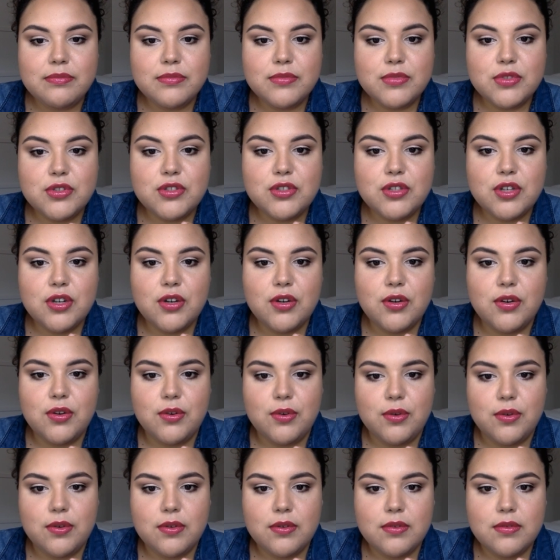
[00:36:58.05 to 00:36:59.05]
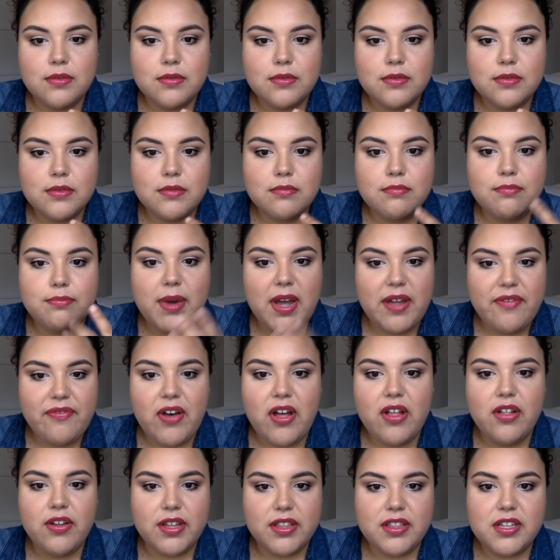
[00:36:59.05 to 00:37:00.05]
So by
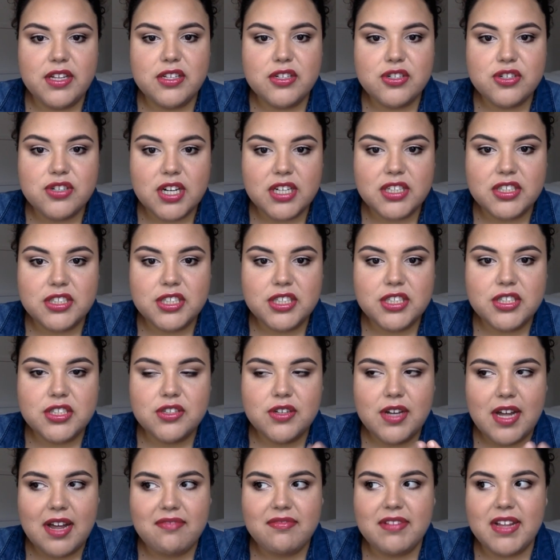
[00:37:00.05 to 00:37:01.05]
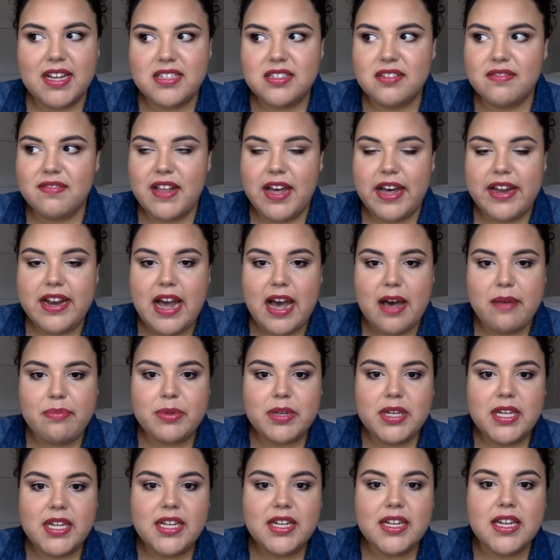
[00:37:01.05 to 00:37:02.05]
following the instructions, you'll have less of that
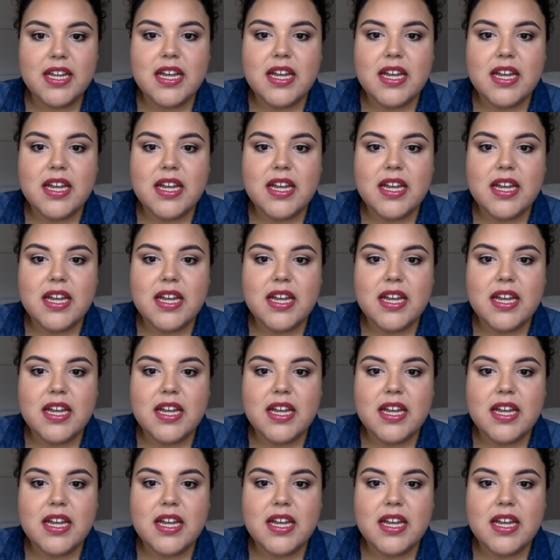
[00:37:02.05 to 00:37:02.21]
happening.